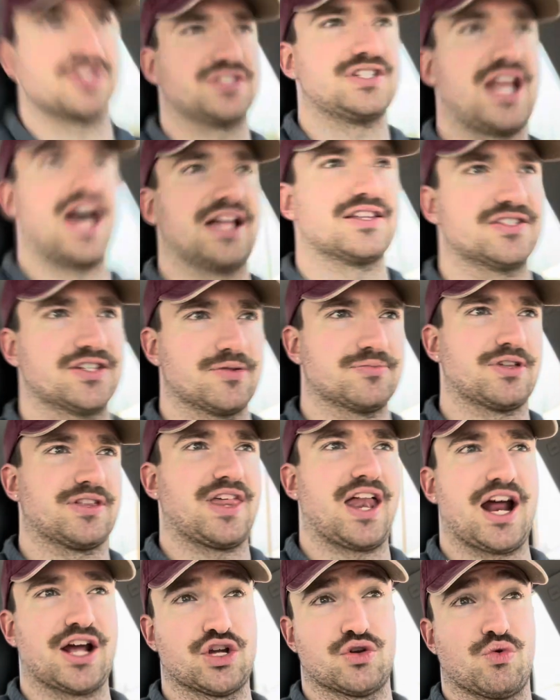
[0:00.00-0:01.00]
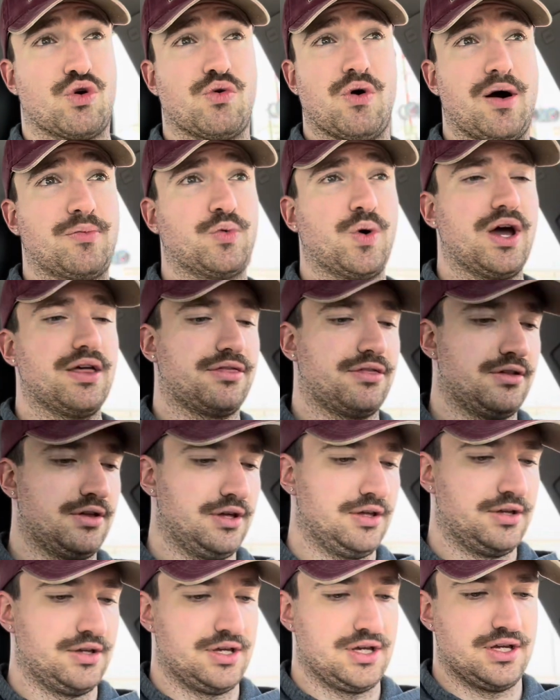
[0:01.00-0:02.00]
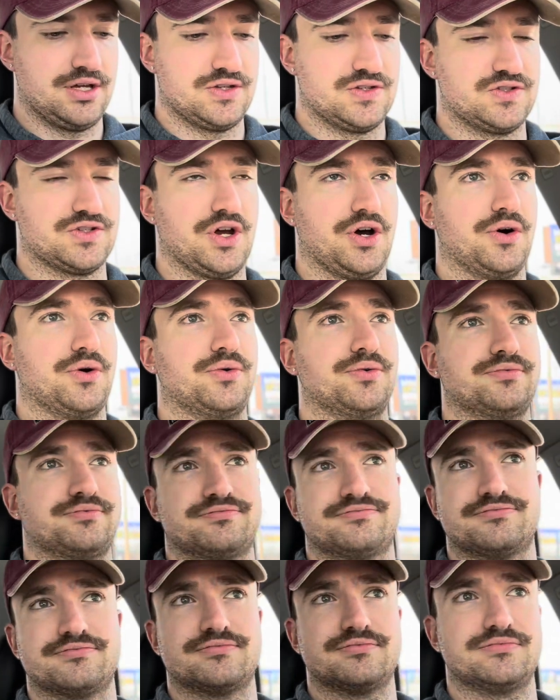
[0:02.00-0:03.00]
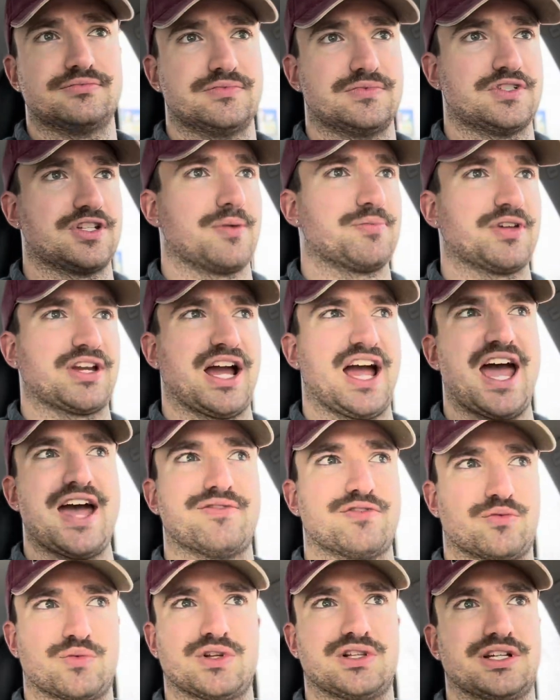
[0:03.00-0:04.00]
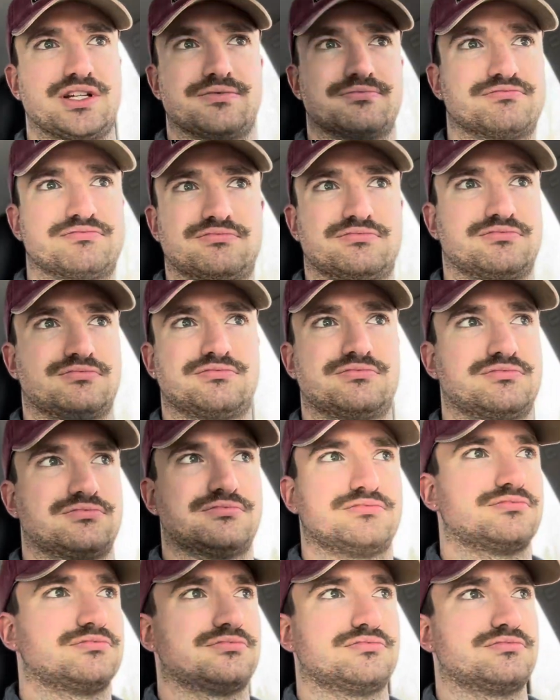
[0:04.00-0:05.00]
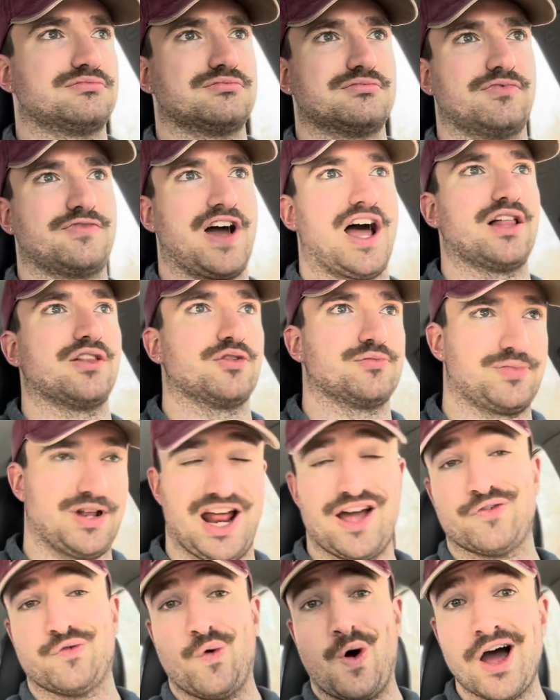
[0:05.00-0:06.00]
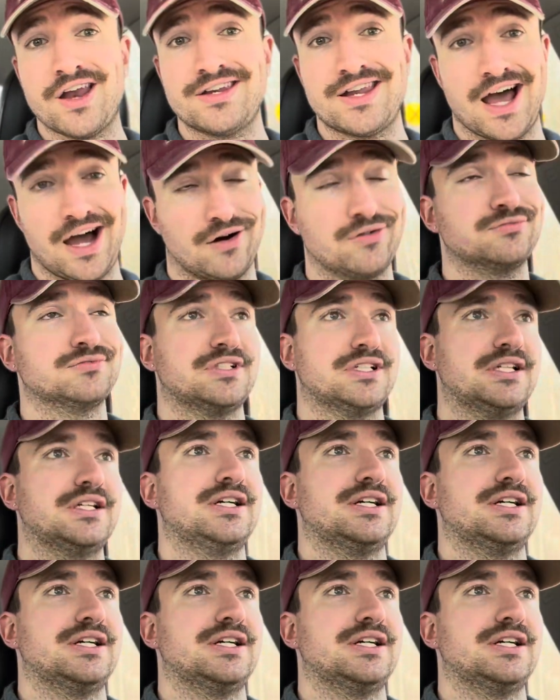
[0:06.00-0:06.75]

Just not something that I grew up with, so something I haven't really followed. But F1 now,